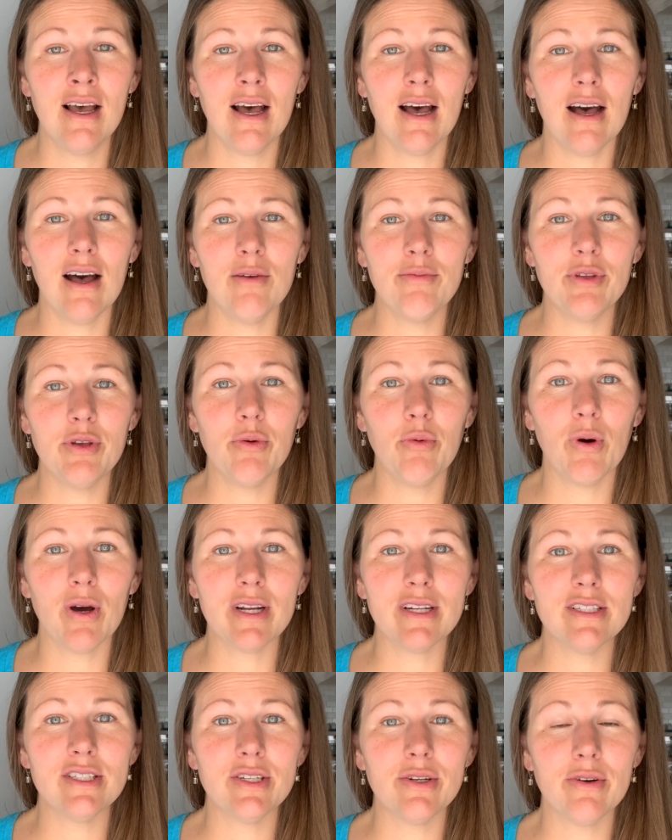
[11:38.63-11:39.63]
Um, you want
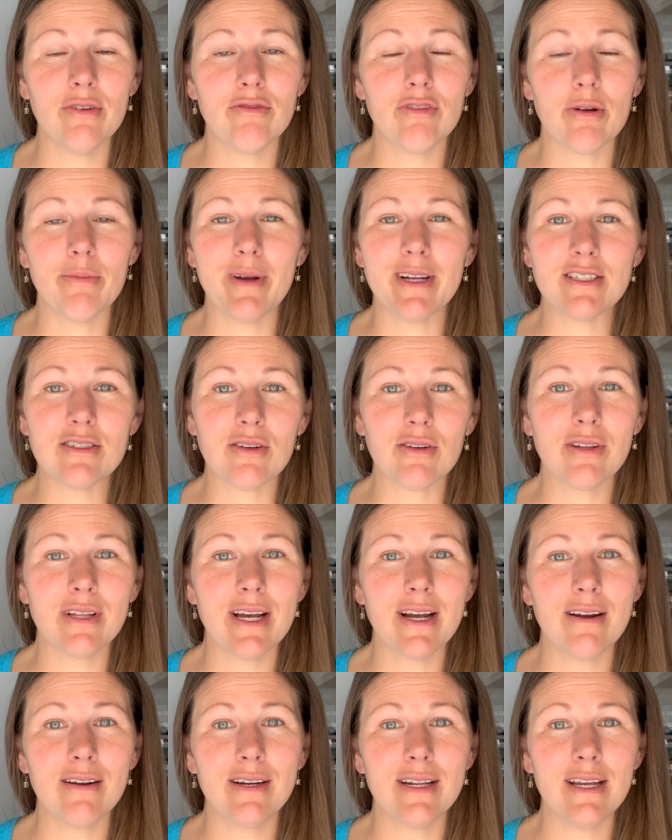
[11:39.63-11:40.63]
to do it for mental
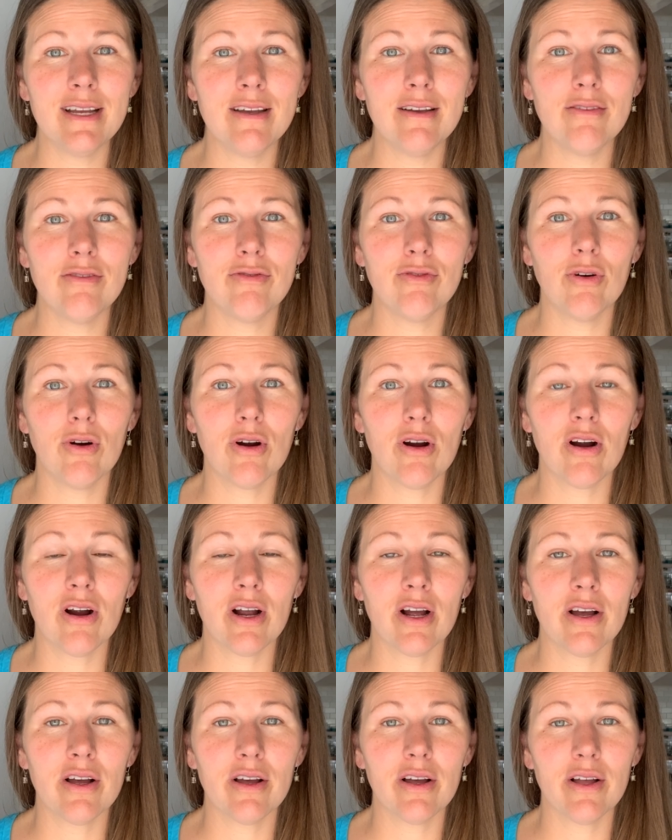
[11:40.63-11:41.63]
clarity,
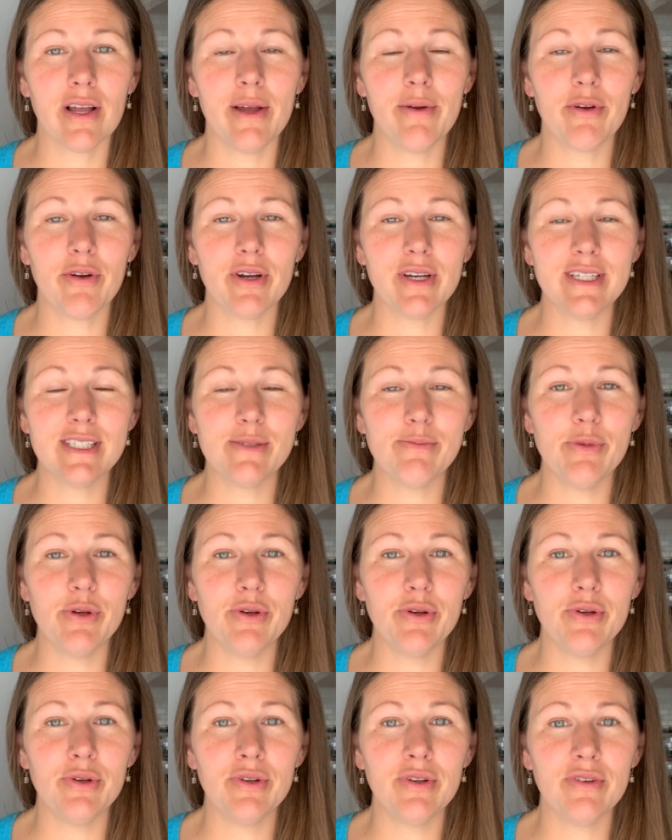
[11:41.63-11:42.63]
for increased
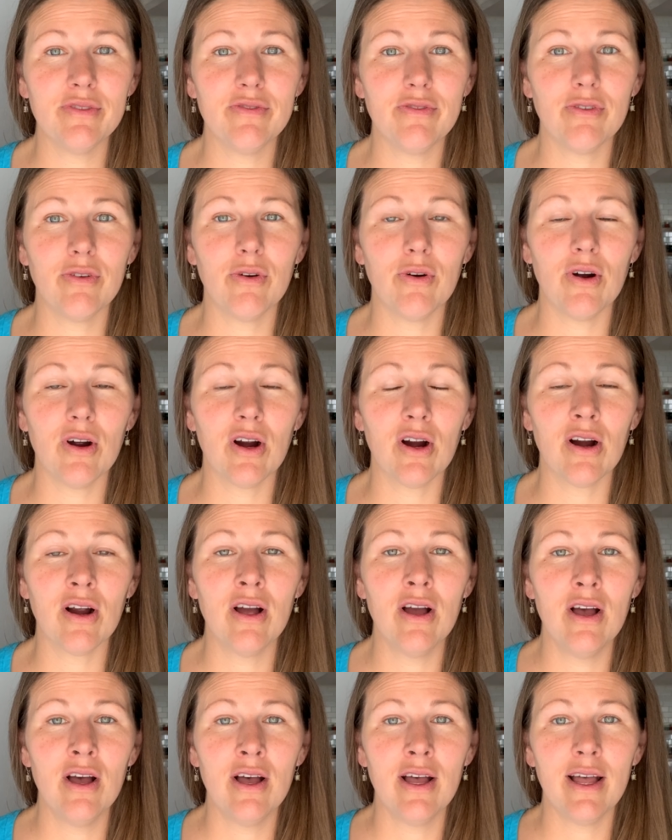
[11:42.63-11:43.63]
mood, for
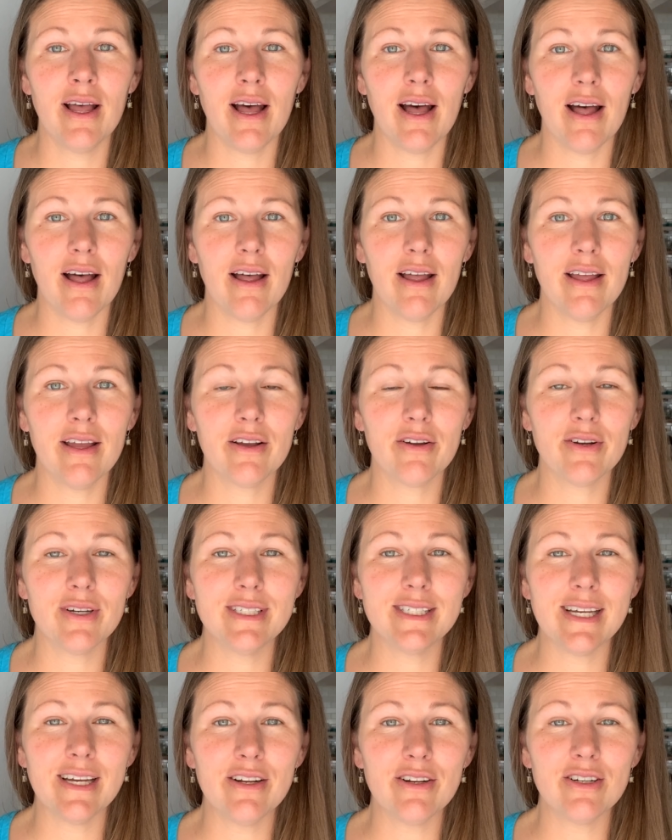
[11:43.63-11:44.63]
uh,
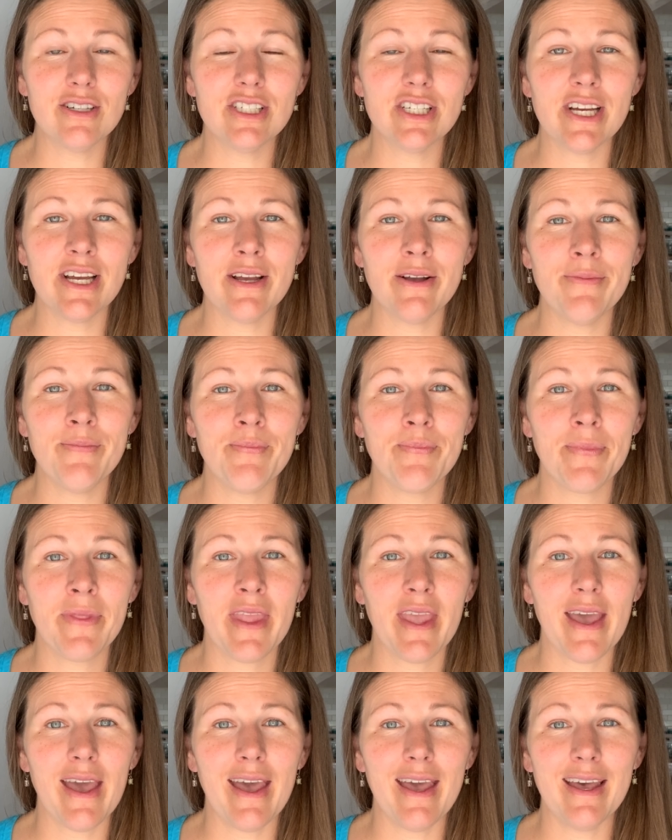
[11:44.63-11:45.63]
increased energy,
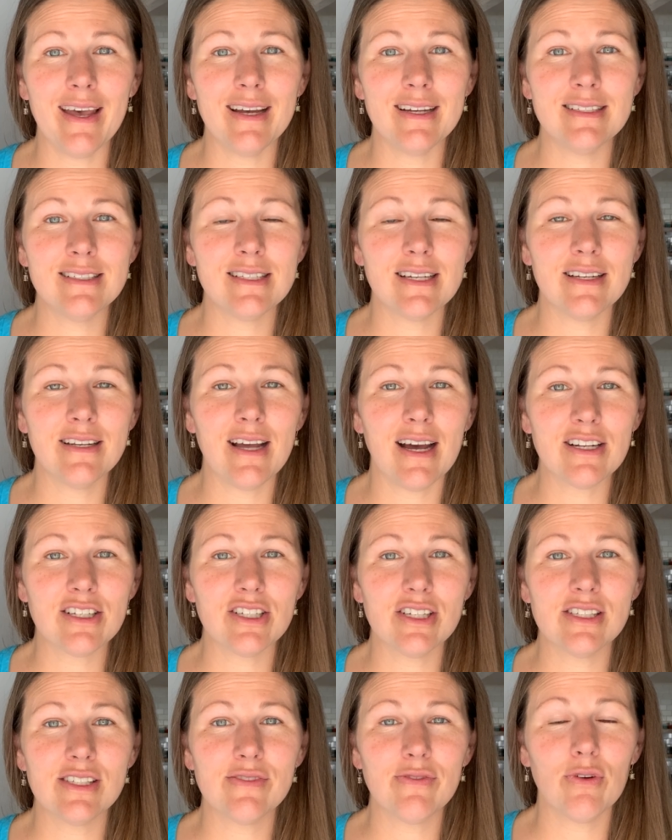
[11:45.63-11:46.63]
and not
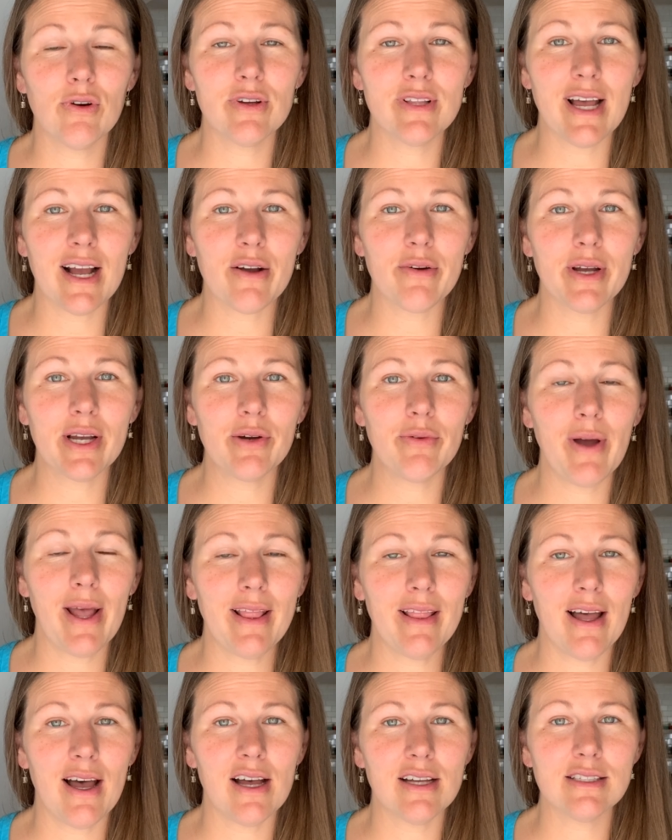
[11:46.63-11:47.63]
just for that quick weight
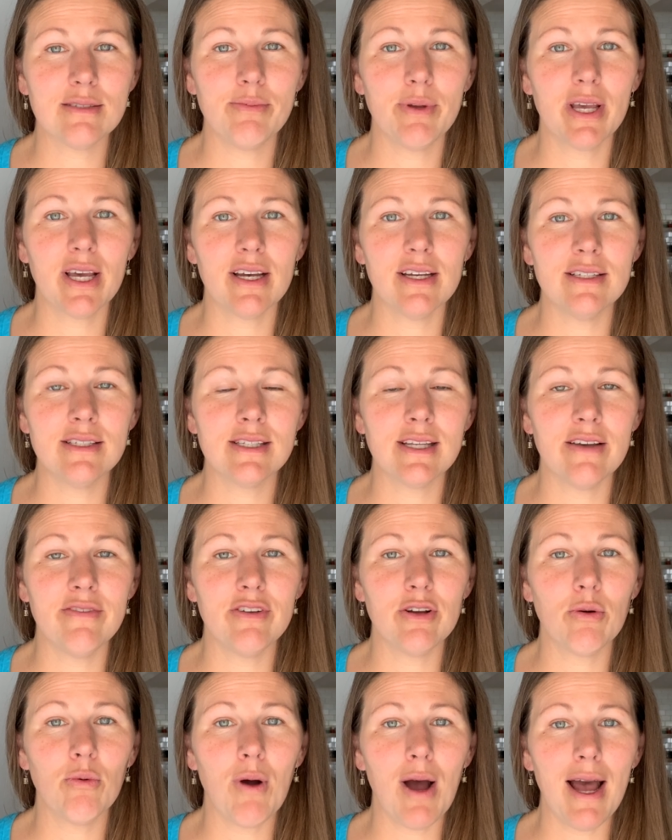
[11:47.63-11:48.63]
loss, because if
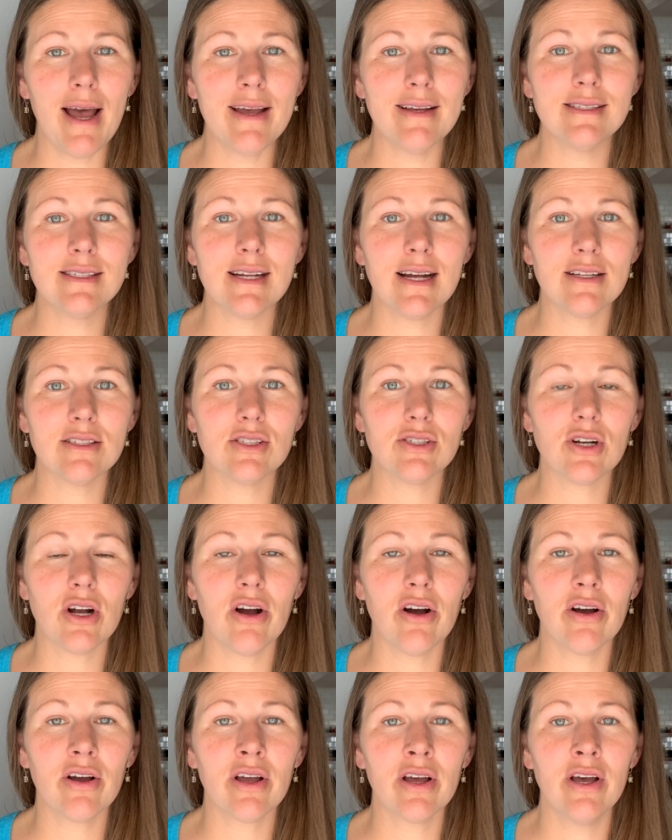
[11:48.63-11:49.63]
your why is not
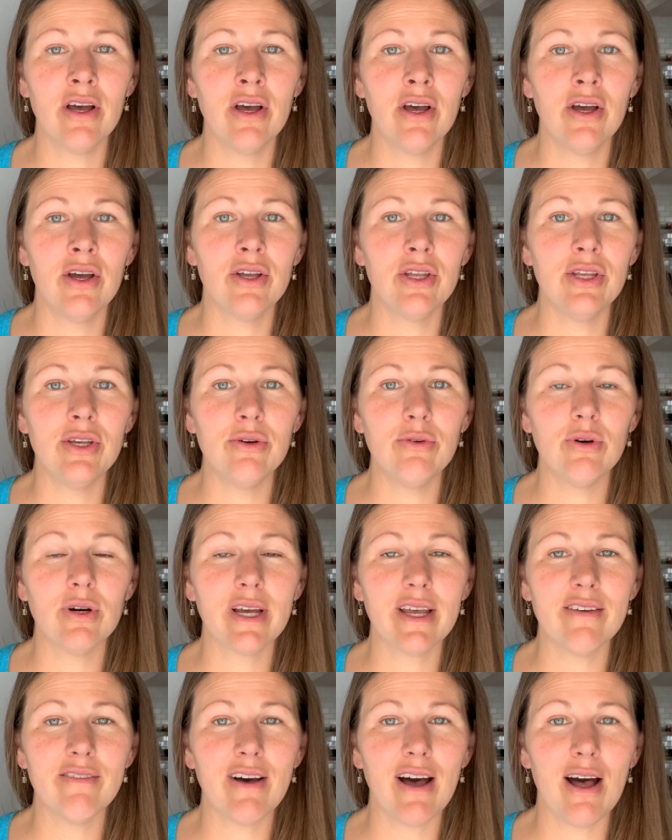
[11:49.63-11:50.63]
strong, you will
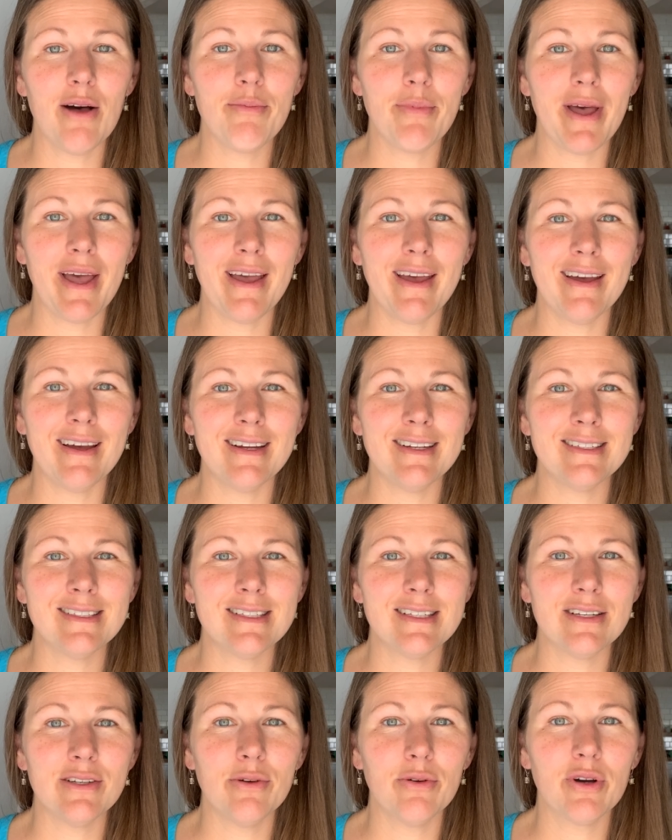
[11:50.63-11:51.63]
give up and
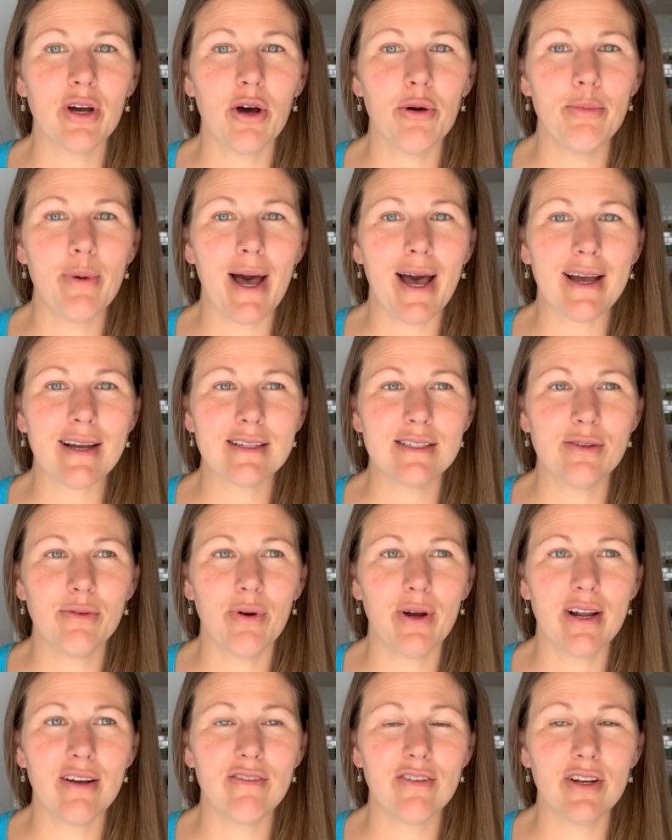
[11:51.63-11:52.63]
you'll go back to
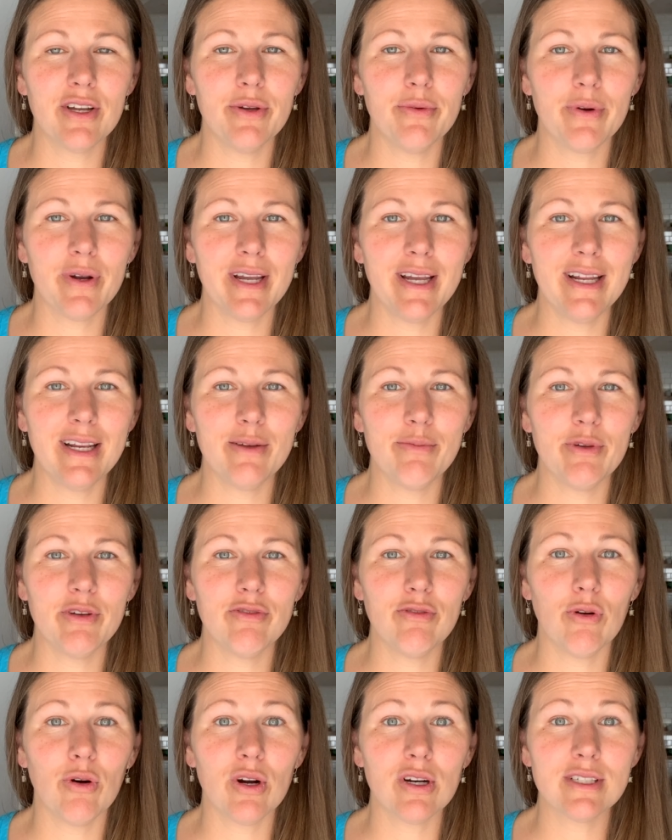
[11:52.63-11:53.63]
whatever you were eating
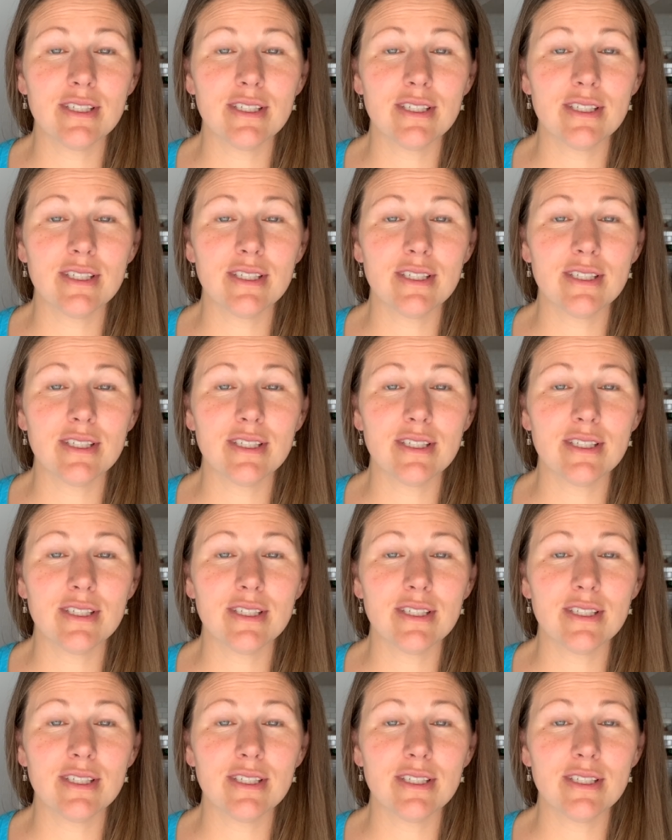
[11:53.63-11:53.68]
before.